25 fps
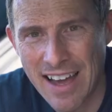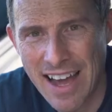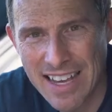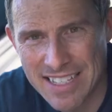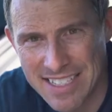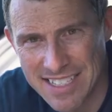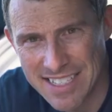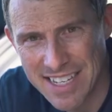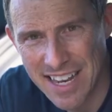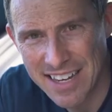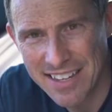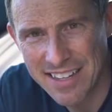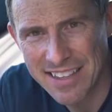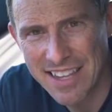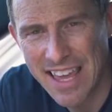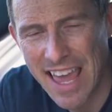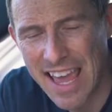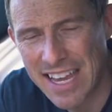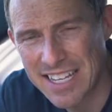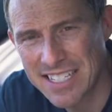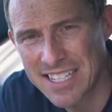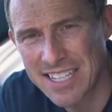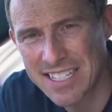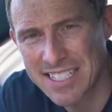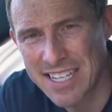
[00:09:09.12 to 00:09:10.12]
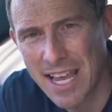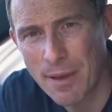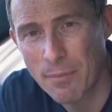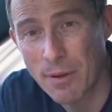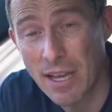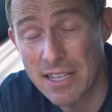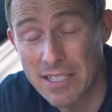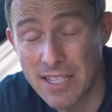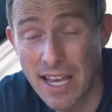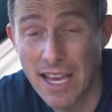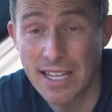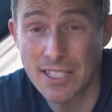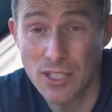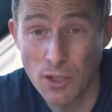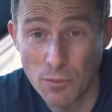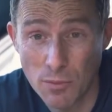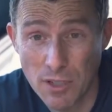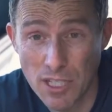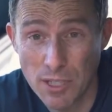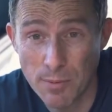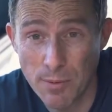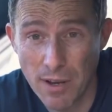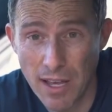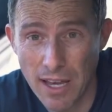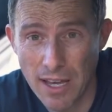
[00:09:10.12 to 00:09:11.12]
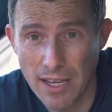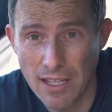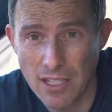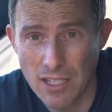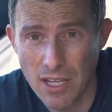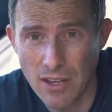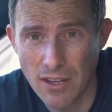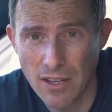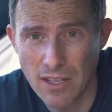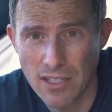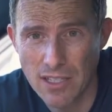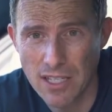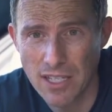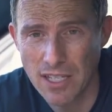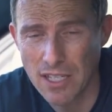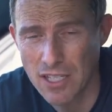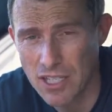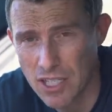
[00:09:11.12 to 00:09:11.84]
As standard, the X6M gets a heads-up display so you can see